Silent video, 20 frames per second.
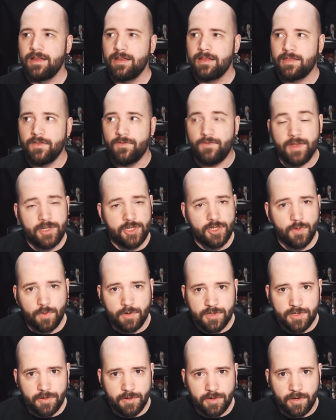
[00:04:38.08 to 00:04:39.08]
The
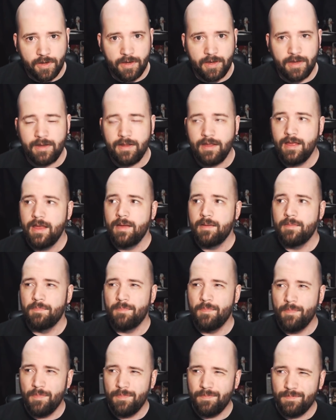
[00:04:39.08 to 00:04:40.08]
visuals are good.
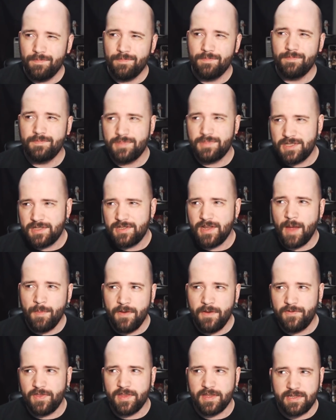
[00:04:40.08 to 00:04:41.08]
Some
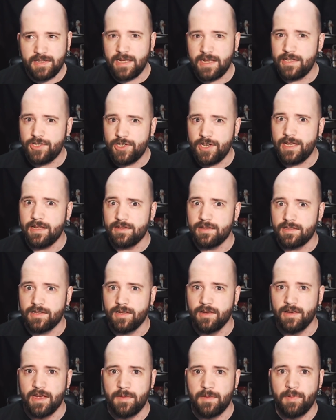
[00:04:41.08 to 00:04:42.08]
of the CG is
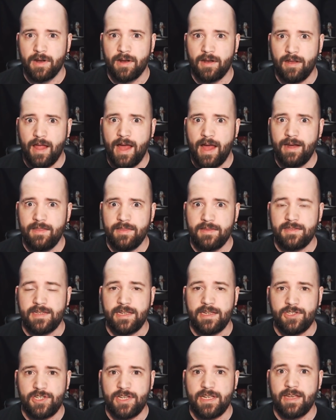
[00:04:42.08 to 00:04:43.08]
good, but a lot of the
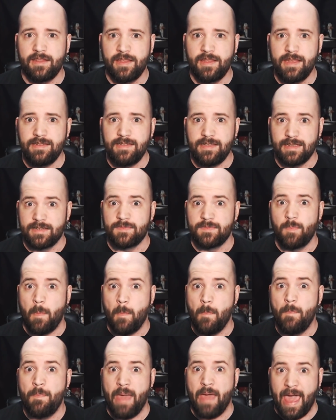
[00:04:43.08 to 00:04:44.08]
CG in this is
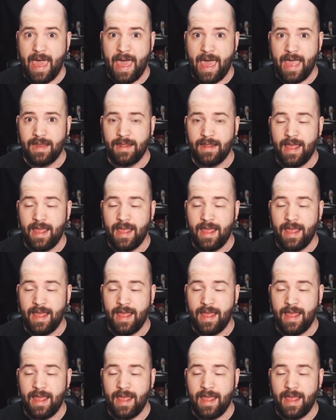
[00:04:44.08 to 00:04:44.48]
bad.